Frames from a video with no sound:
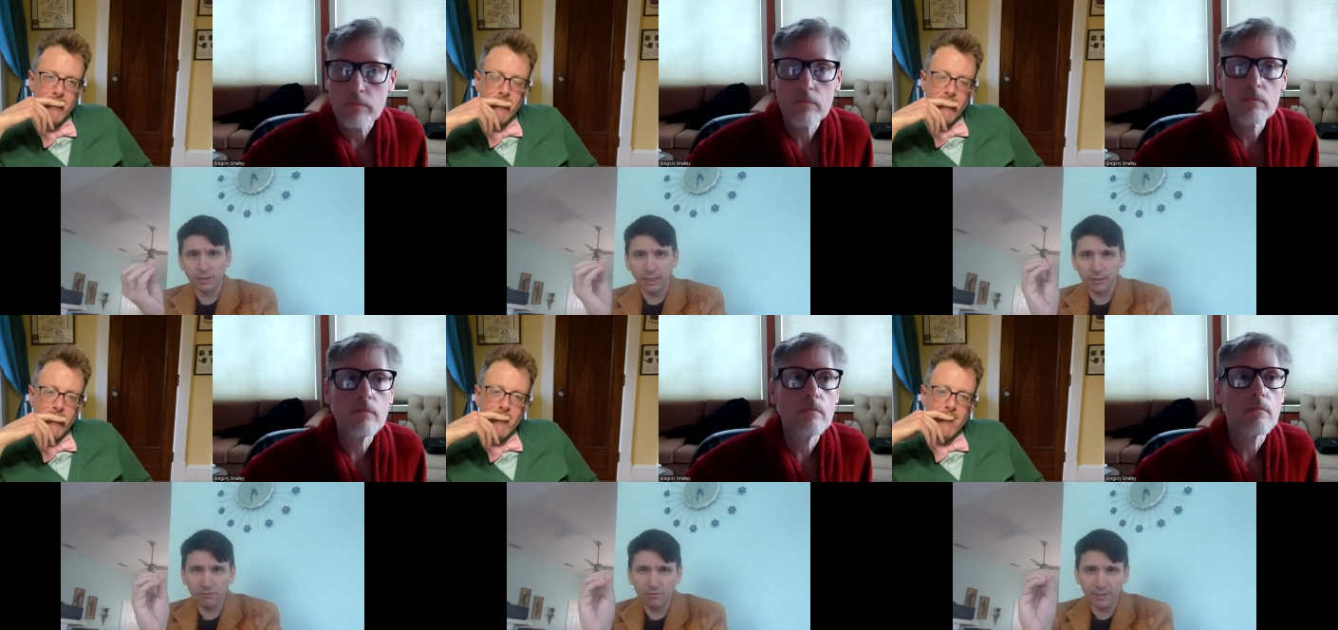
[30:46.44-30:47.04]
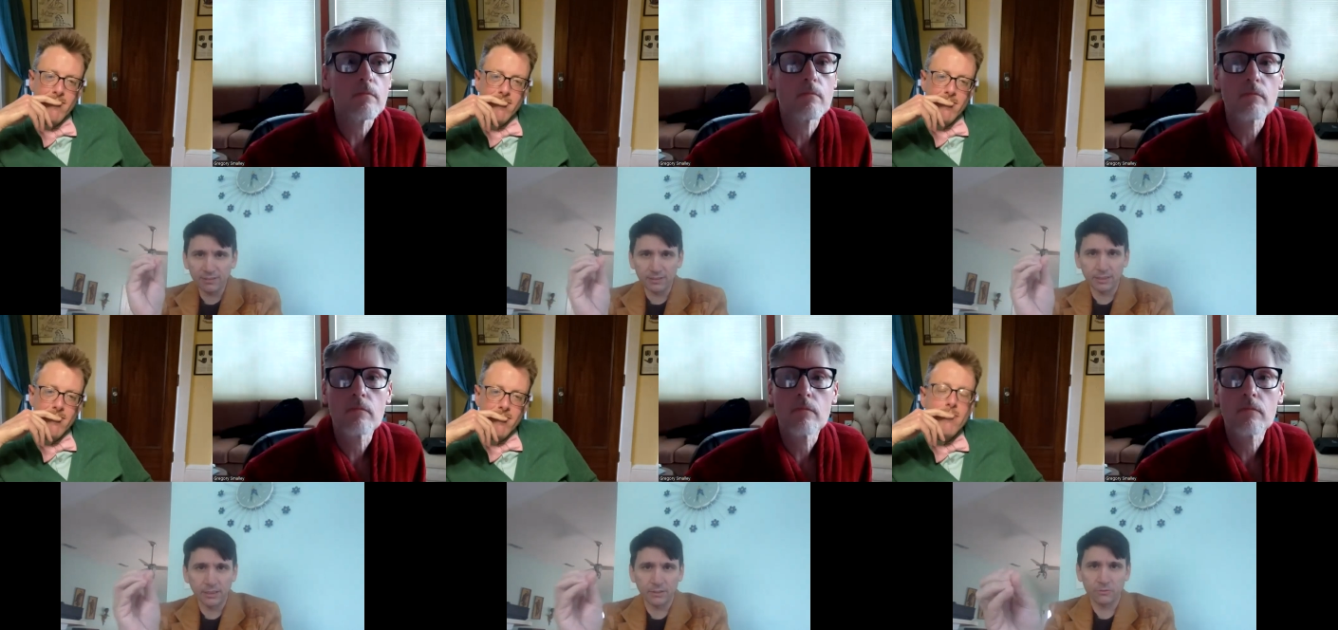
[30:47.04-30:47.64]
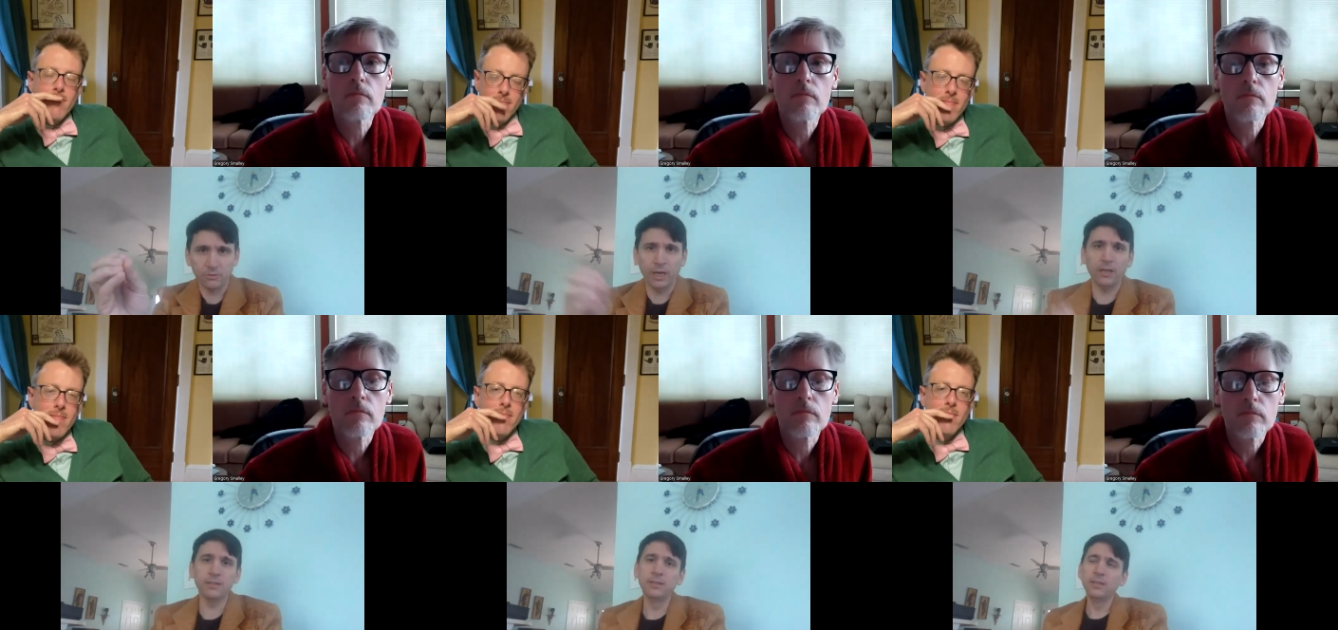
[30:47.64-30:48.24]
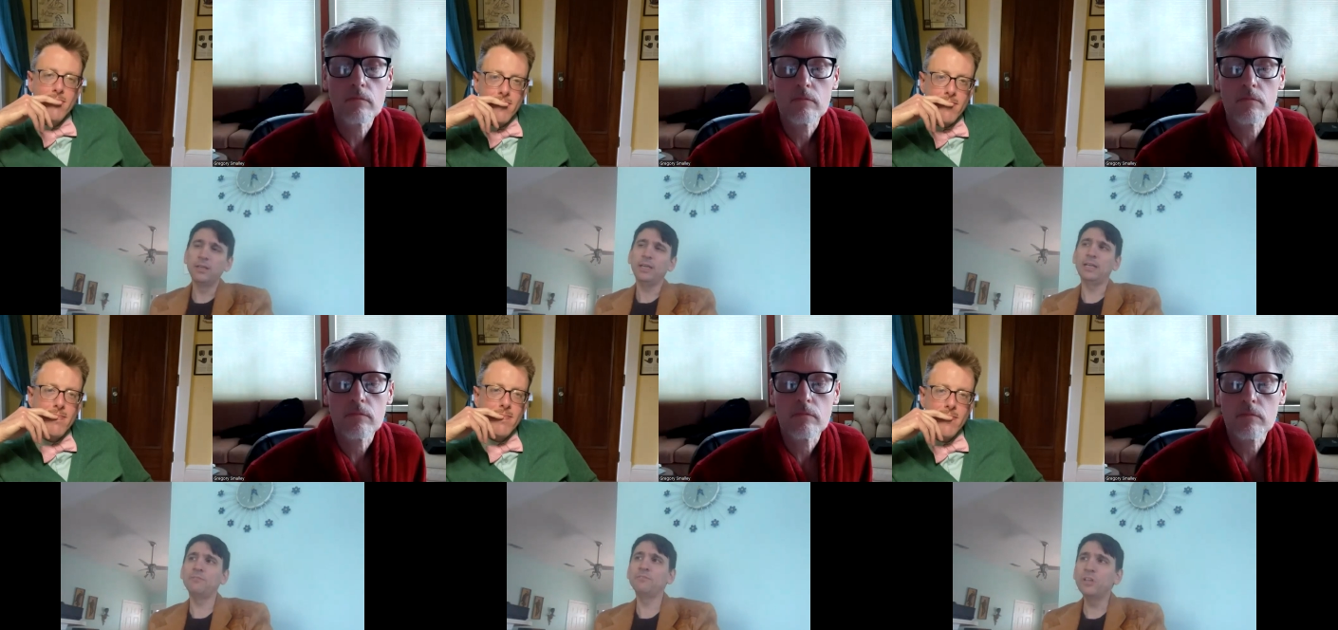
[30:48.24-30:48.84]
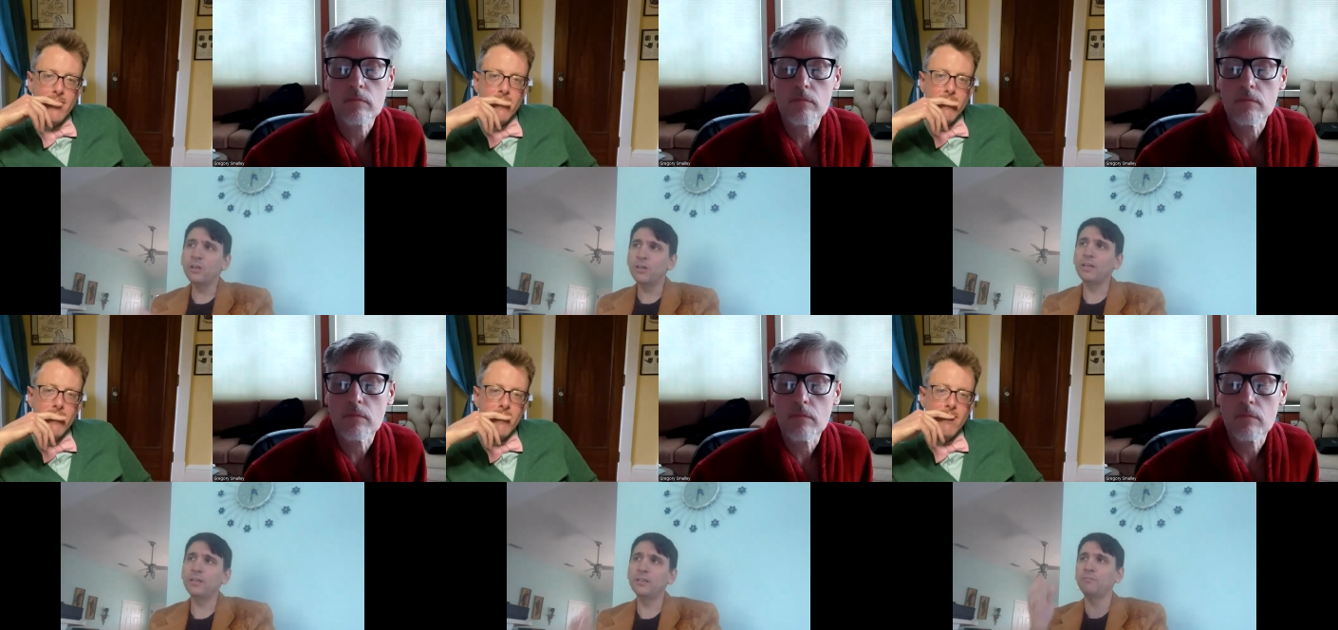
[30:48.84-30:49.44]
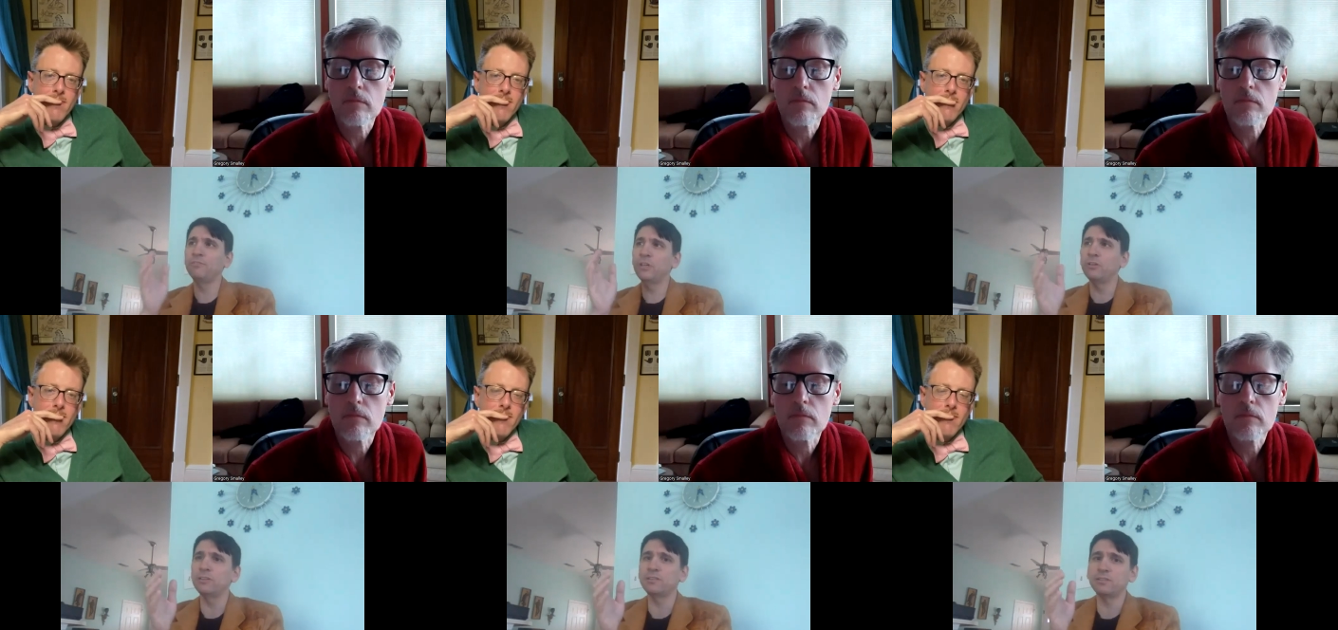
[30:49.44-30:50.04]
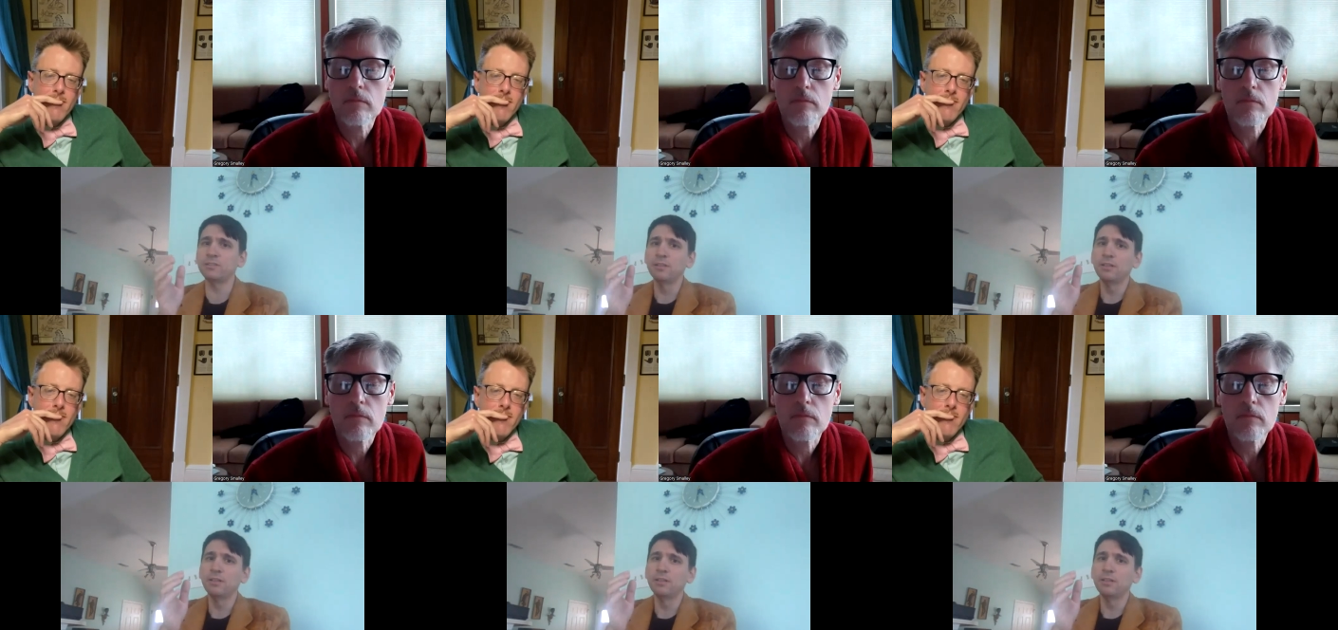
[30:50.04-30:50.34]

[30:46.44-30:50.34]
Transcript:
Speaker 1: like fixing it throughout and I've no and I've noticed